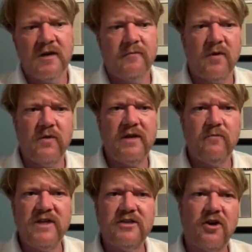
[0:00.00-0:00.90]
But
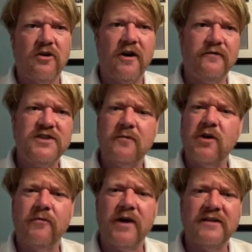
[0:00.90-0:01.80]
we start off
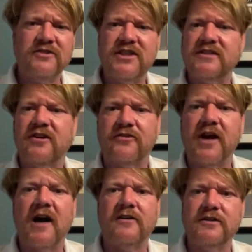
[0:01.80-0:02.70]
somewhere around $600,
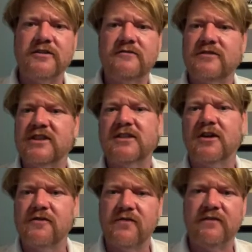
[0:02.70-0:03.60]

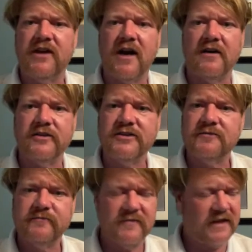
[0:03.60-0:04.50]
$650.
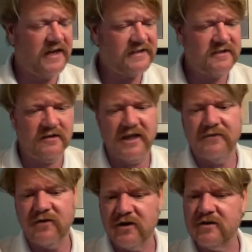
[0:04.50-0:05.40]
And that's
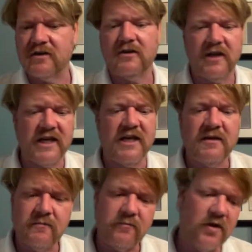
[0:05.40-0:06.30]
delivered,
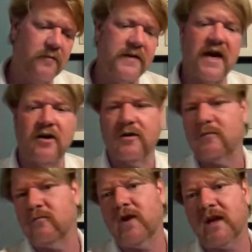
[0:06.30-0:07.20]
clean, pumped out,
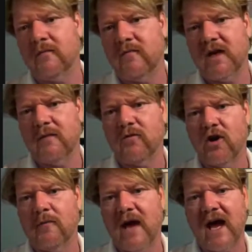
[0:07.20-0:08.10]
and
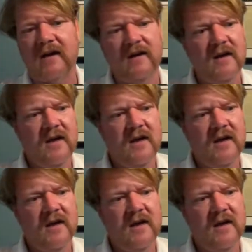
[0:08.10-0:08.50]
brought back.